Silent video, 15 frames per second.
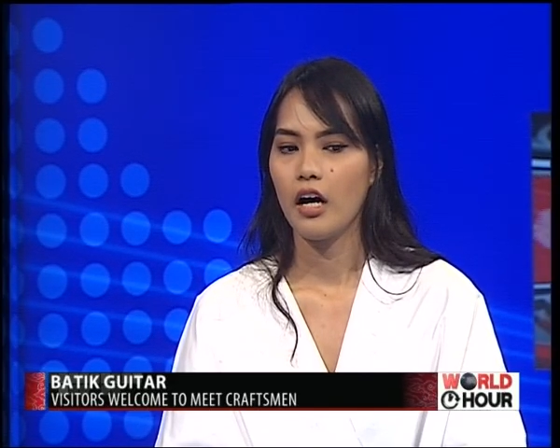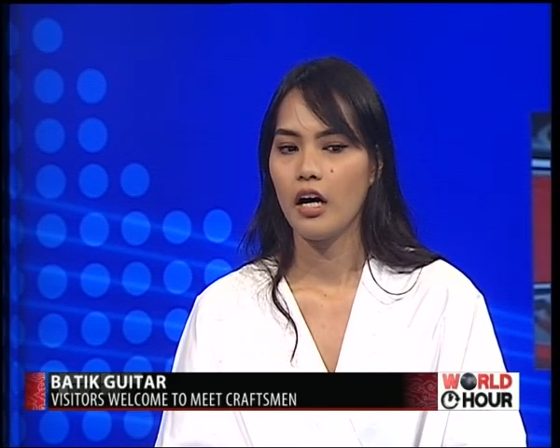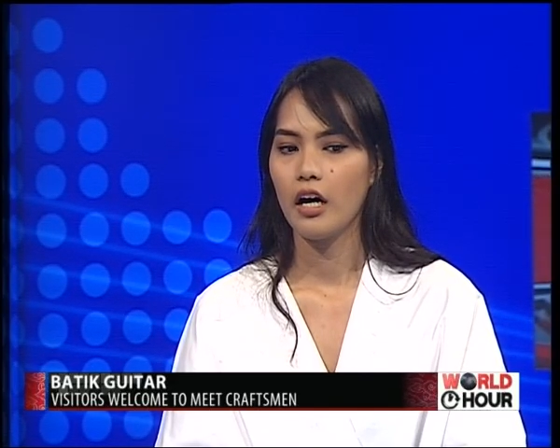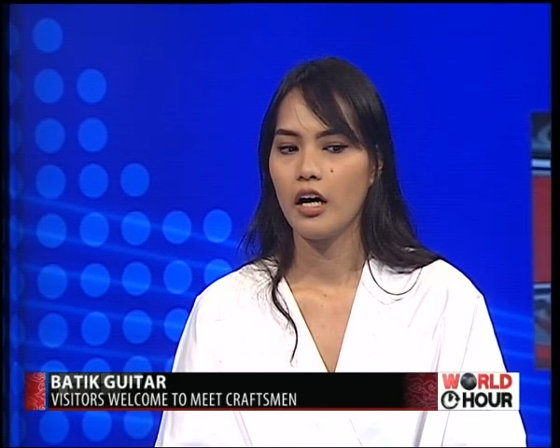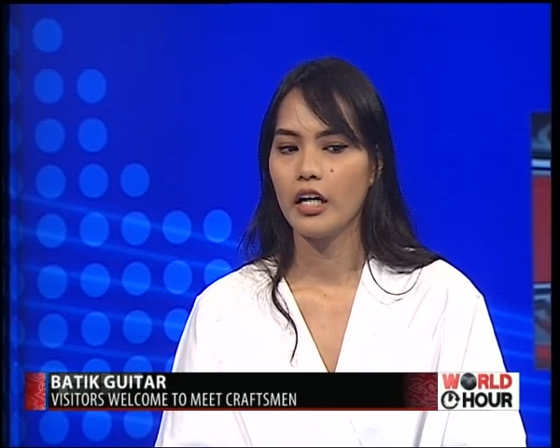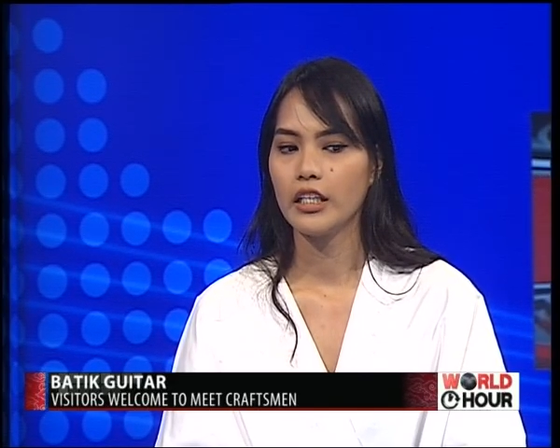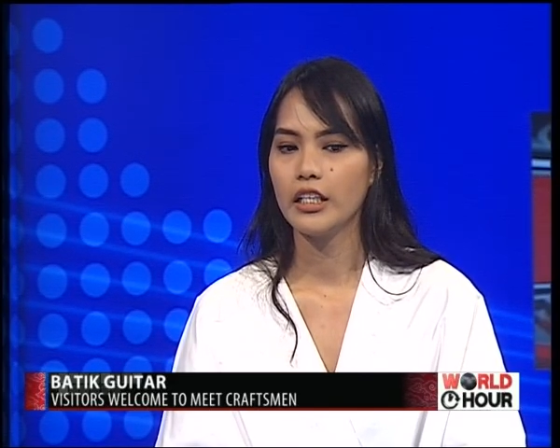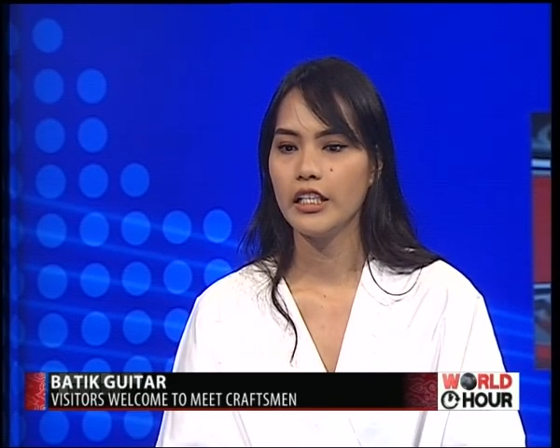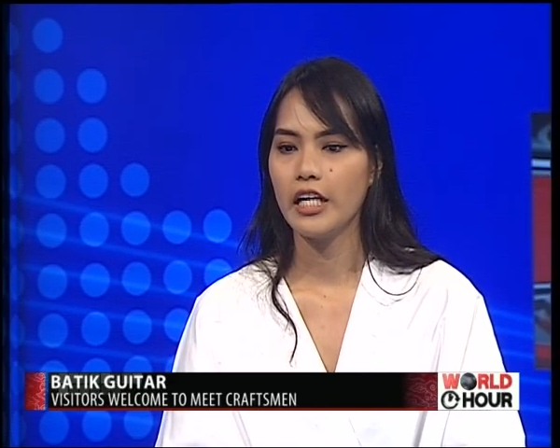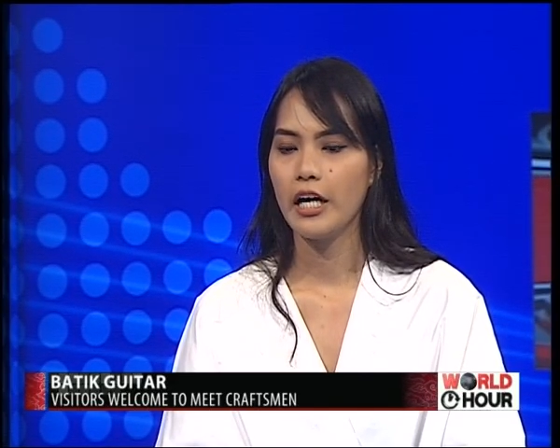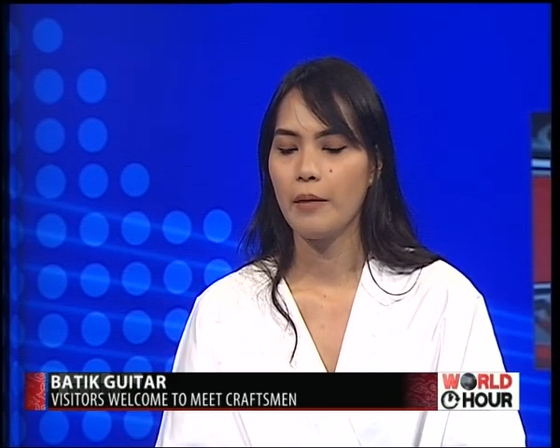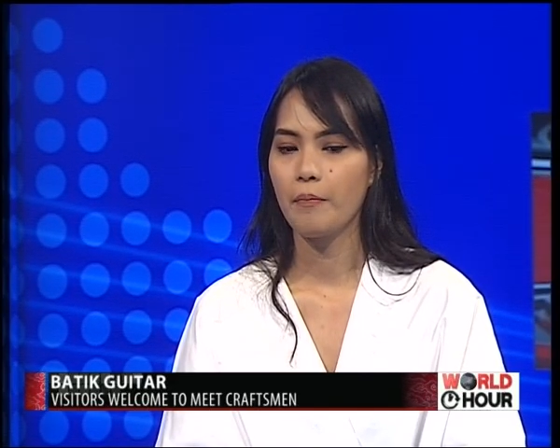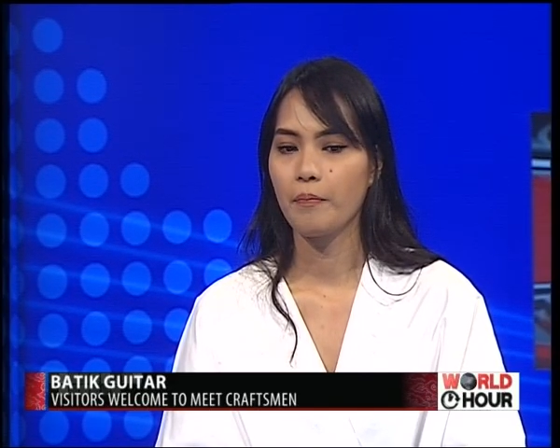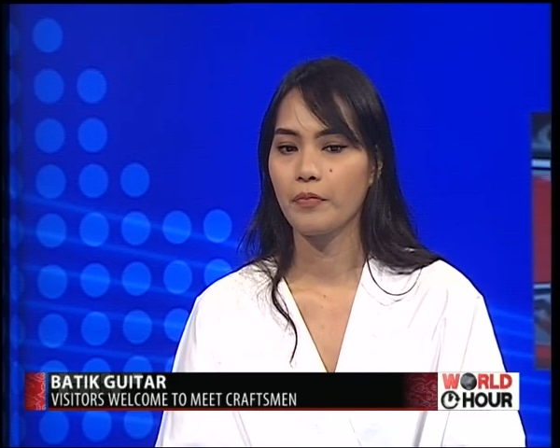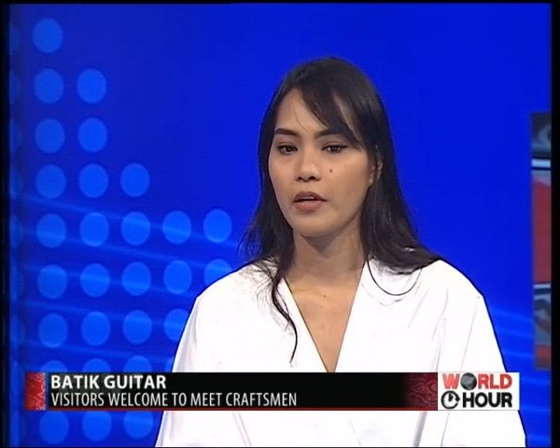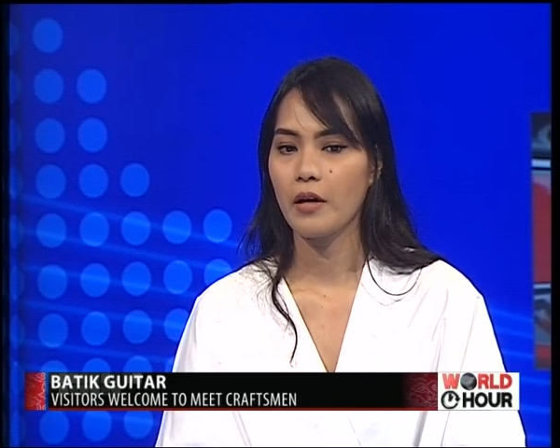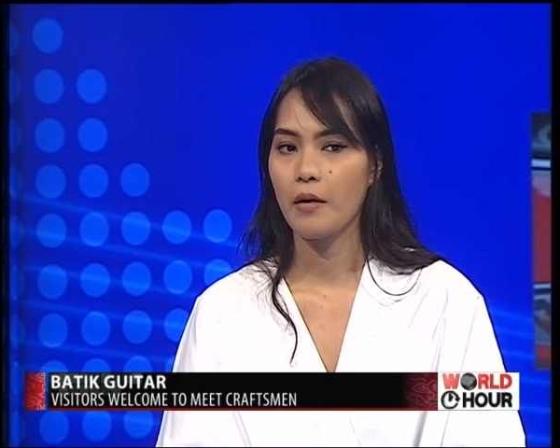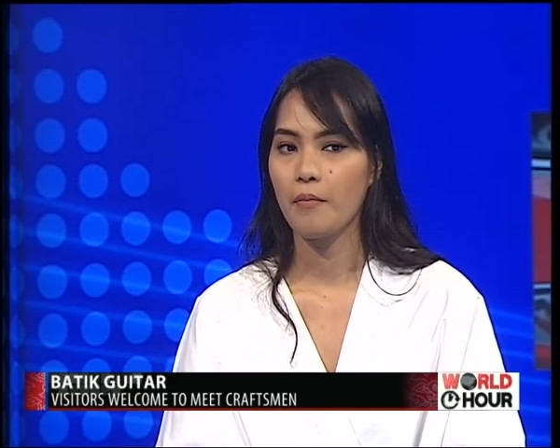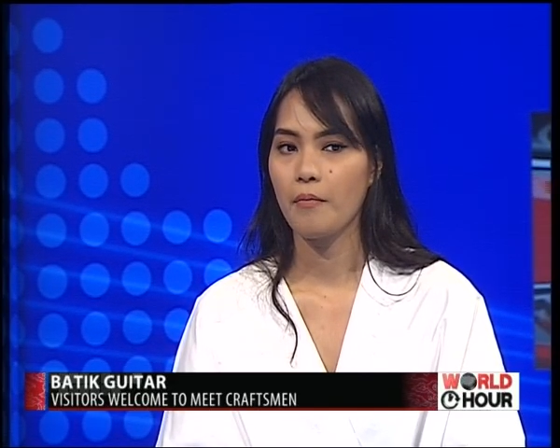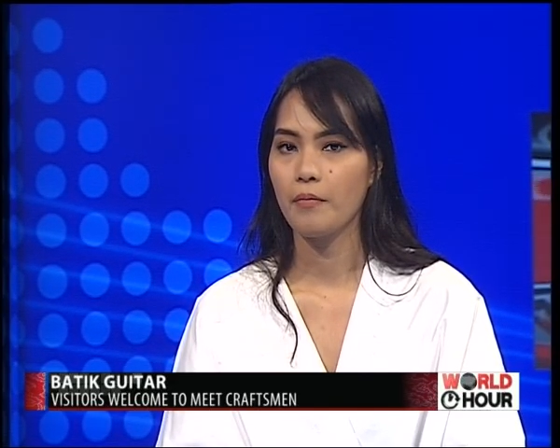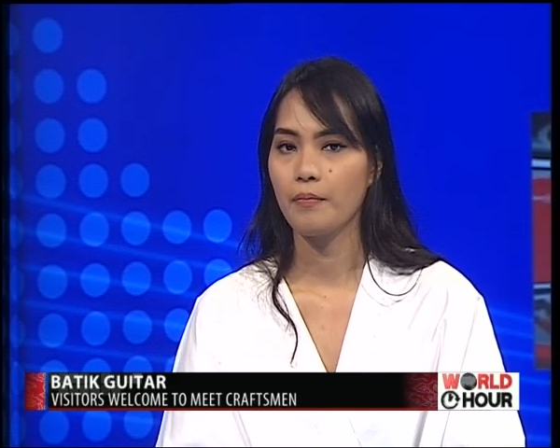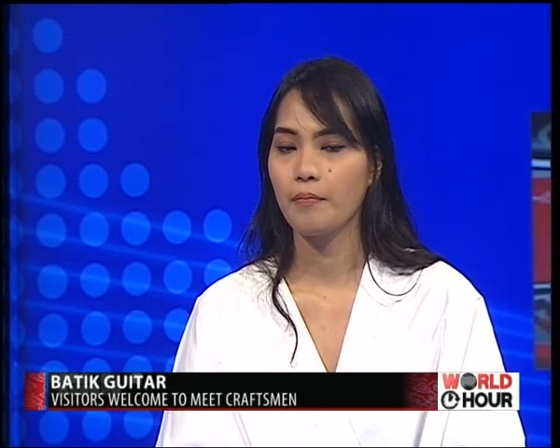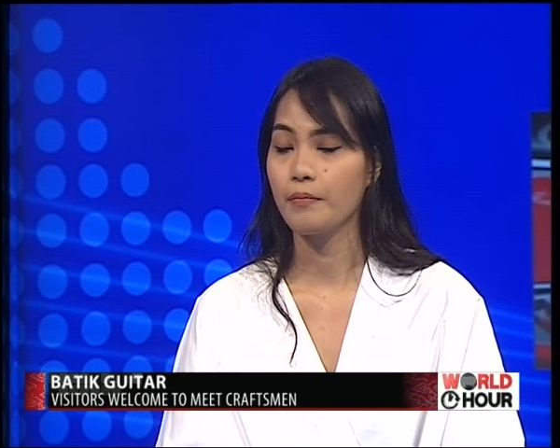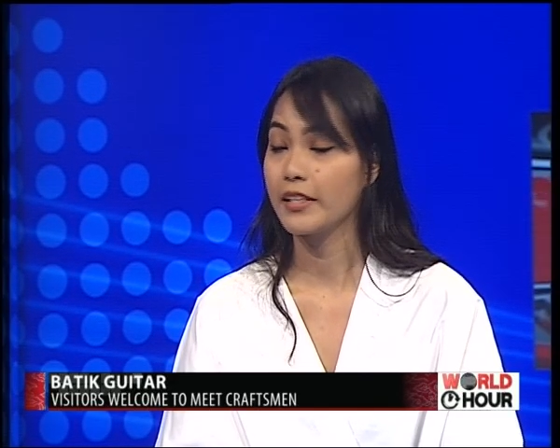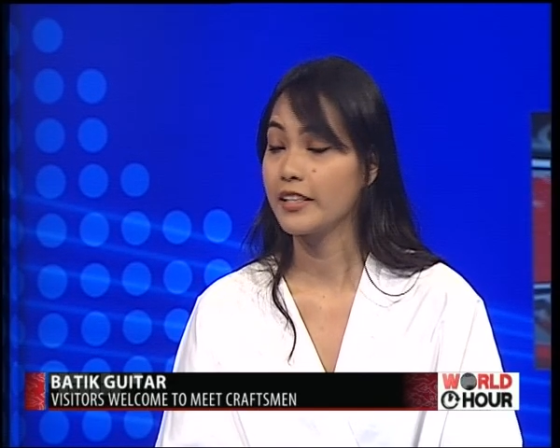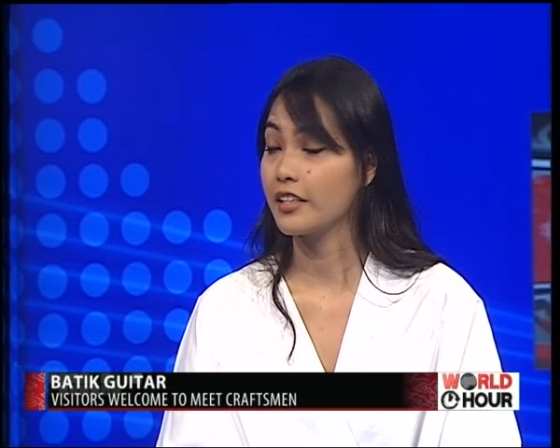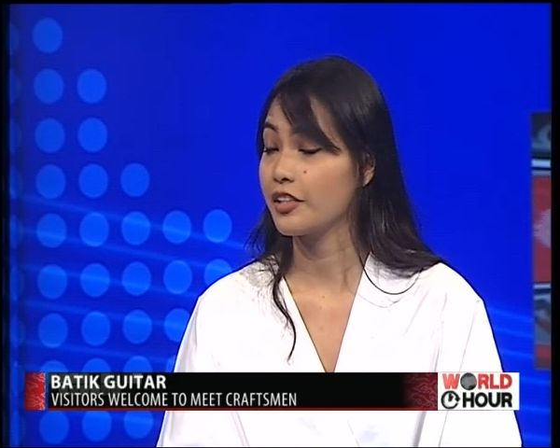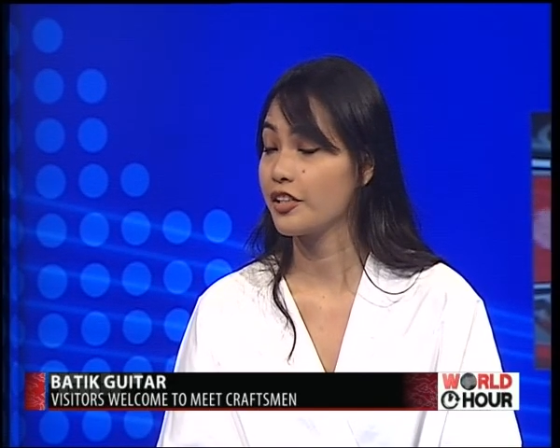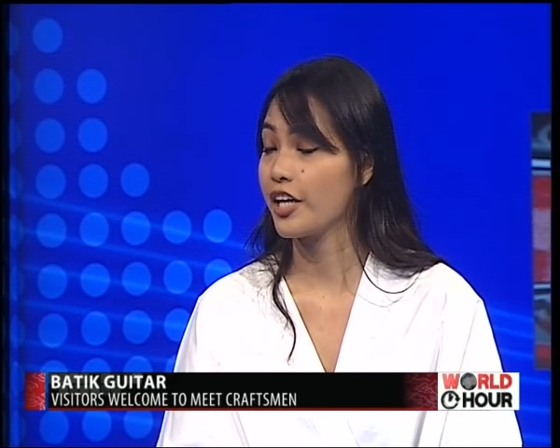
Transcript: uh, the um, Mr.